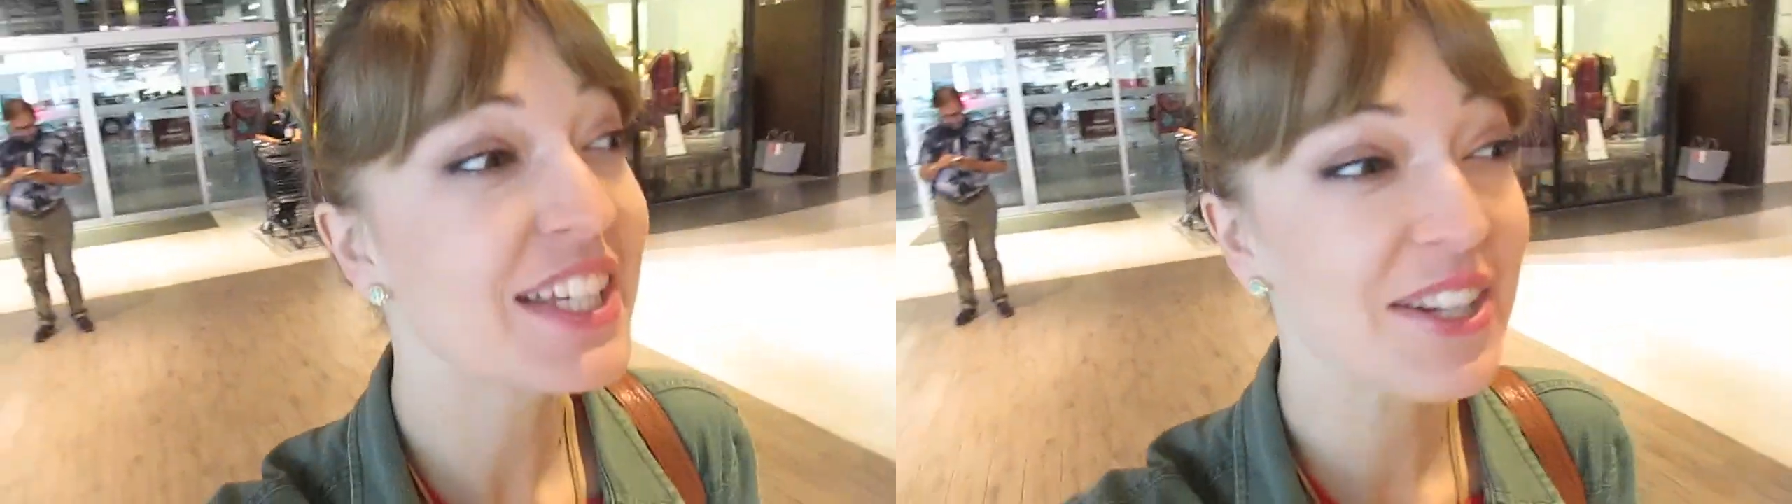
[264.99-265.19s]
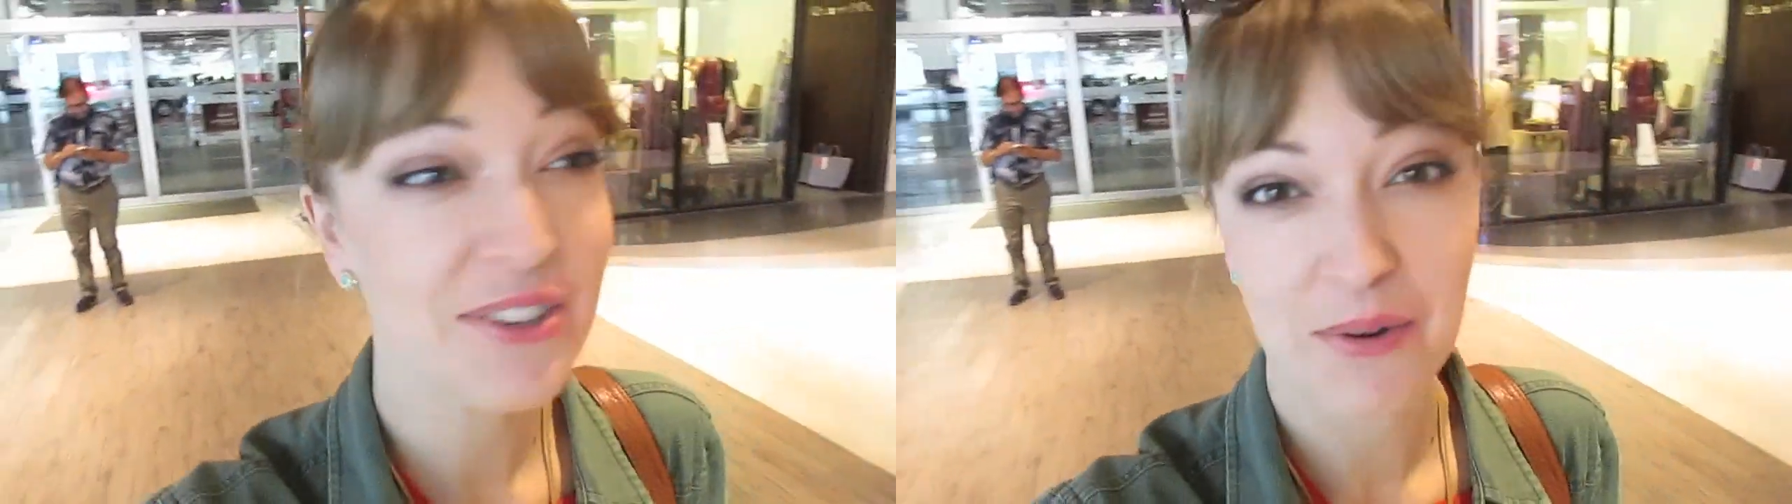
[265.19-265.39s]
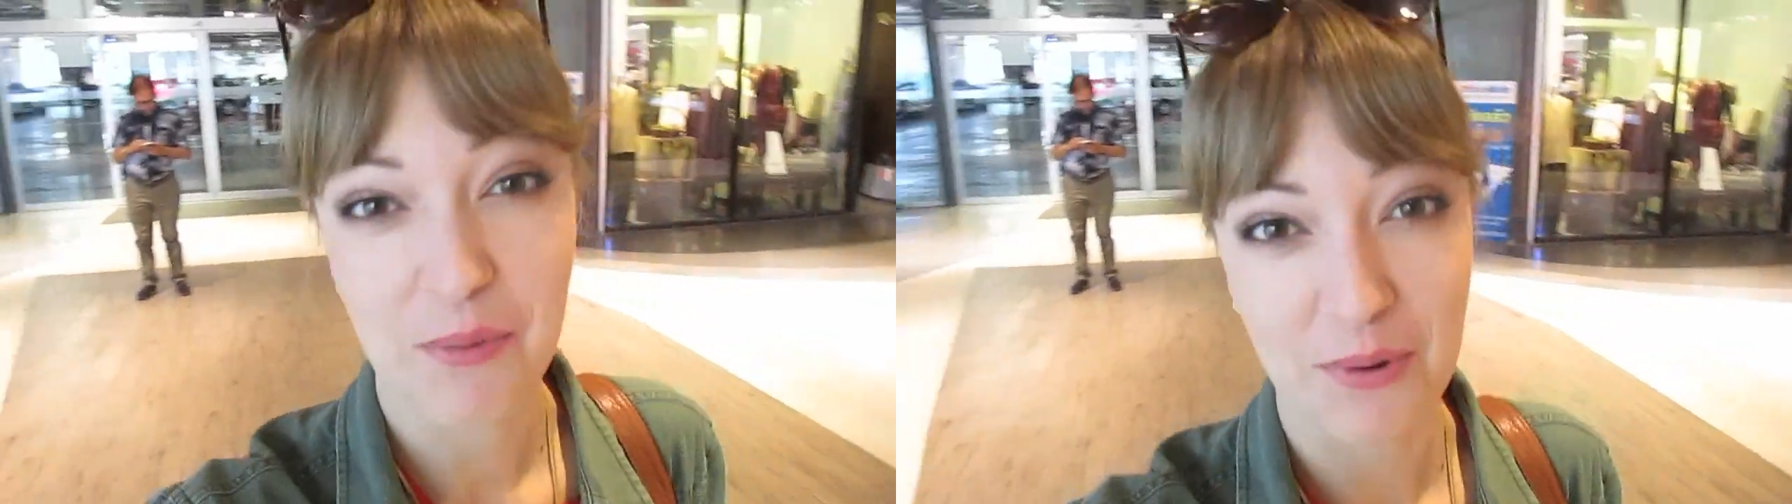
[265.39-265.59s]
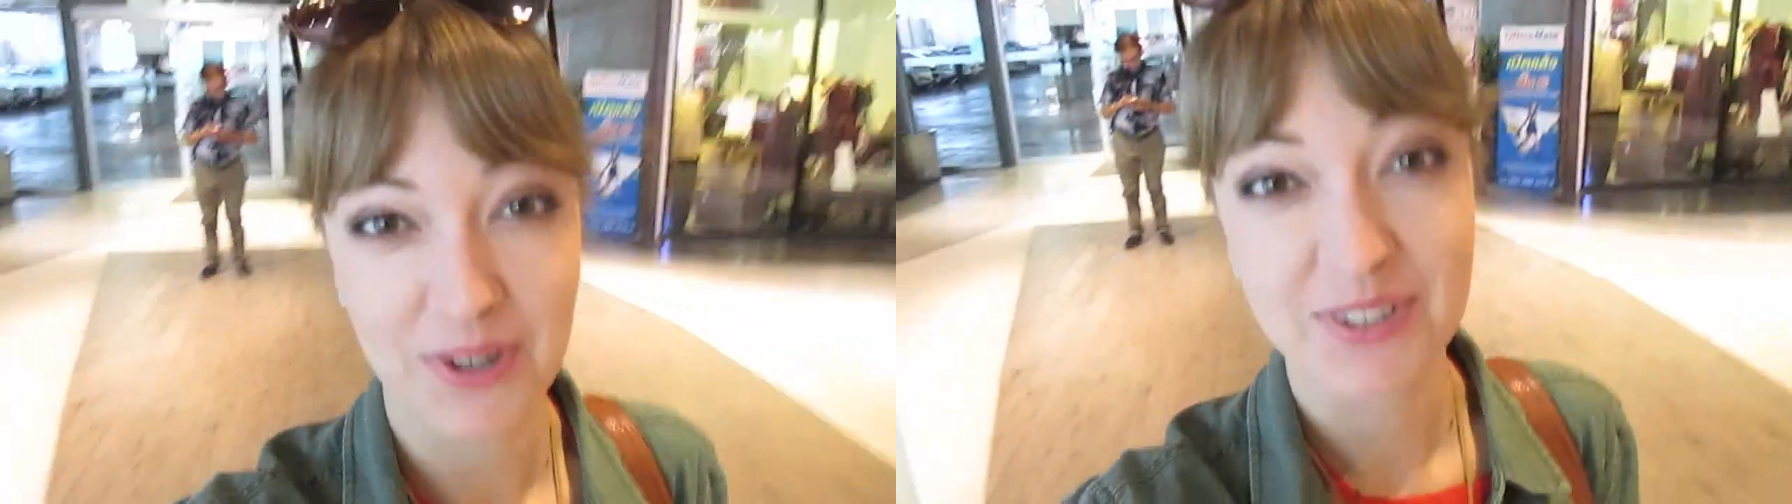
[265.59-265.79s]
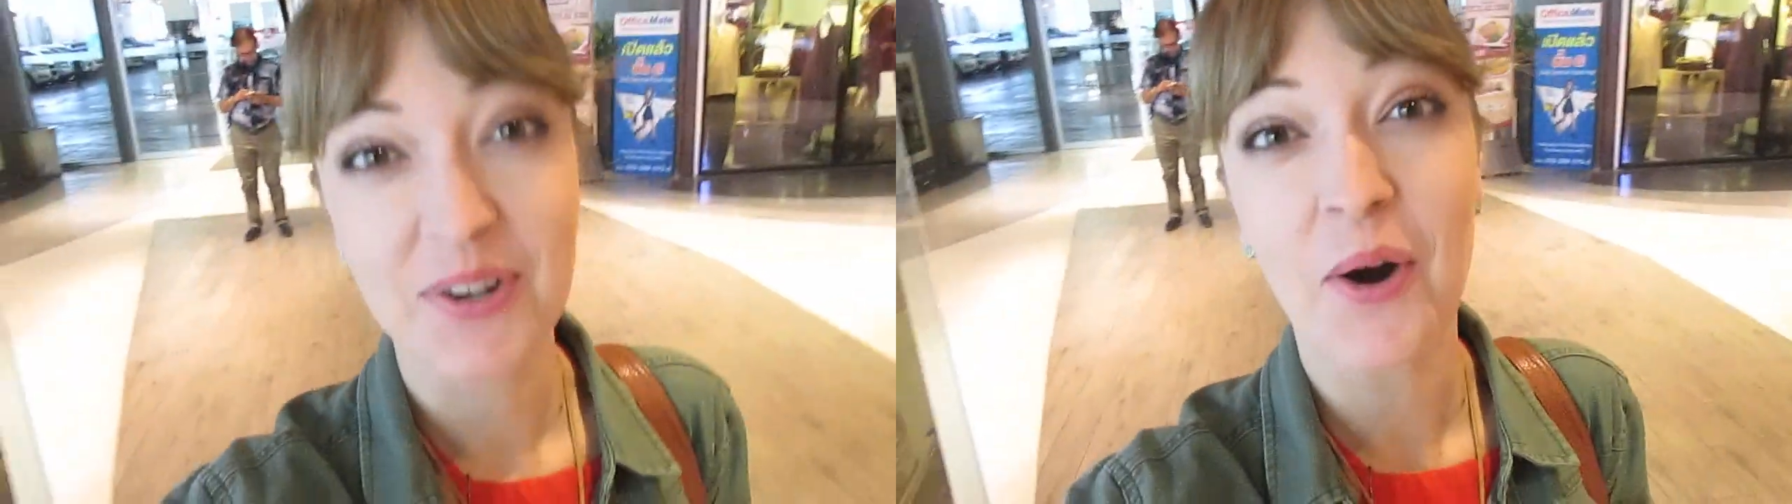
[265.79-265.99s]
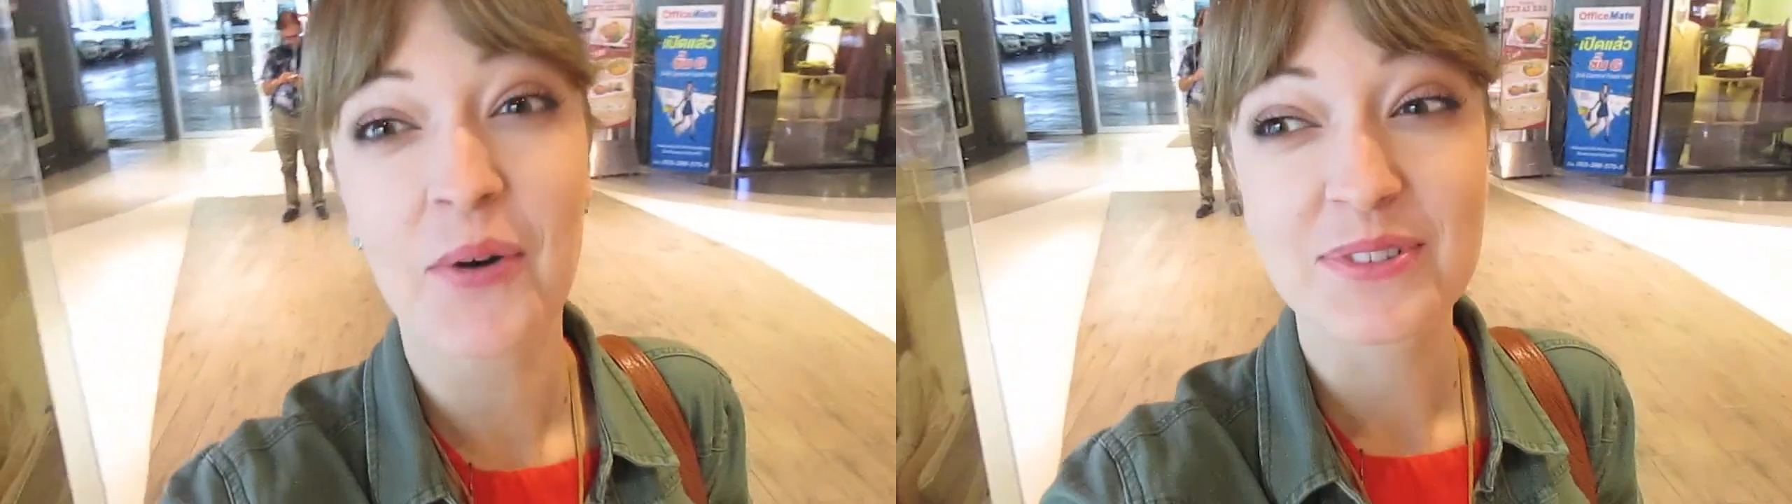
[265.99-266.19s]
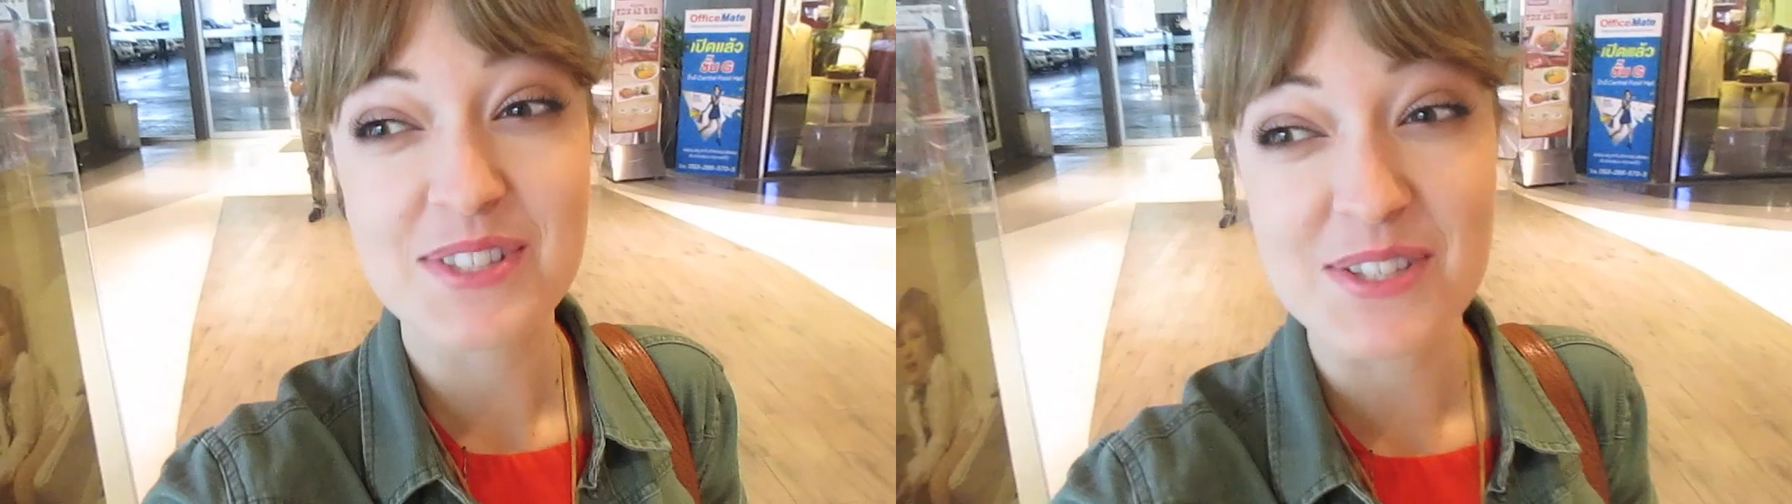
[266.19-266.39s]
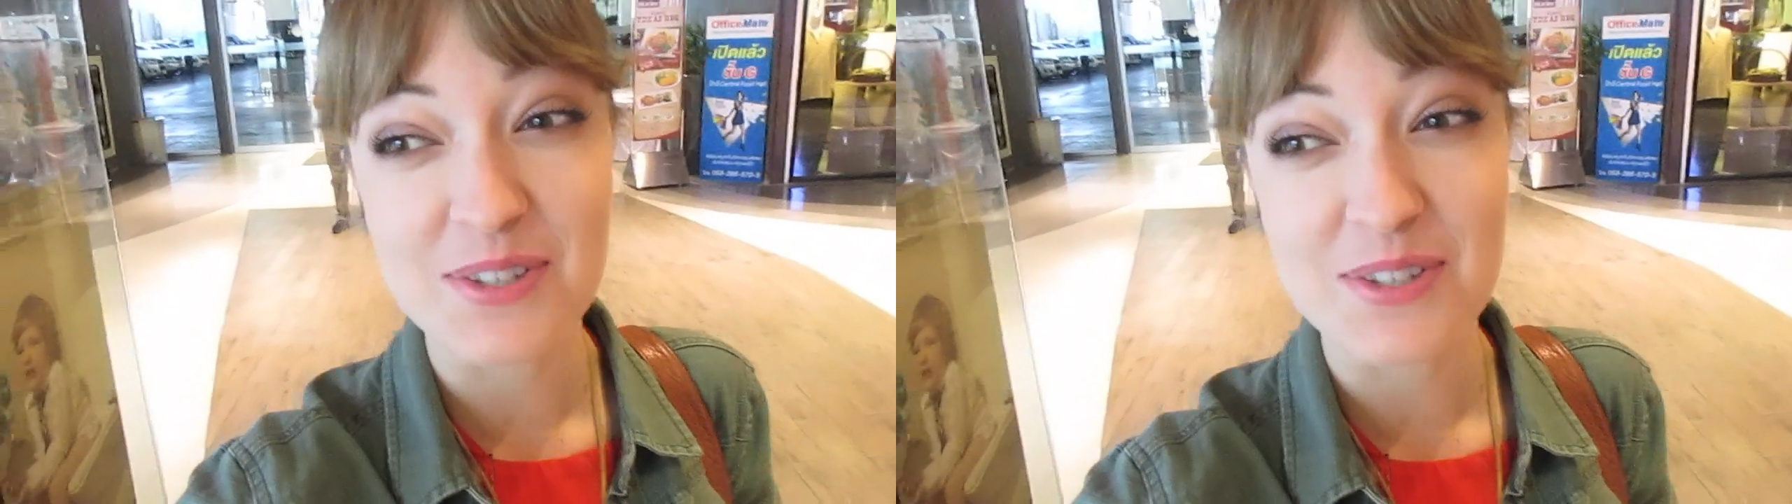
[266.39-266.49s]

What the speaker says: the year award goes